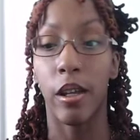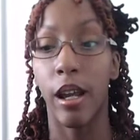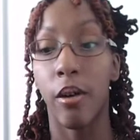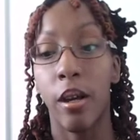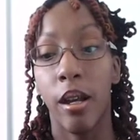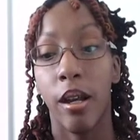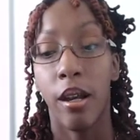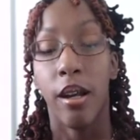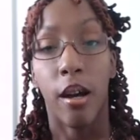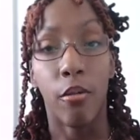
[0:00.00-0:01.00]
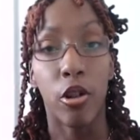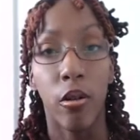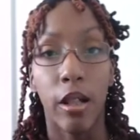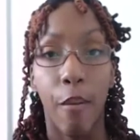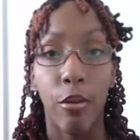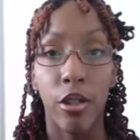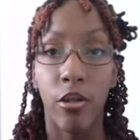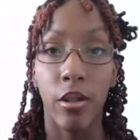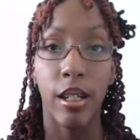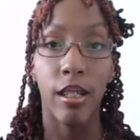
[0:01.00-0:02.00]
Now, I'm sure Lapis
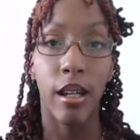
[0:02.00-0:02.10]
Lazuli is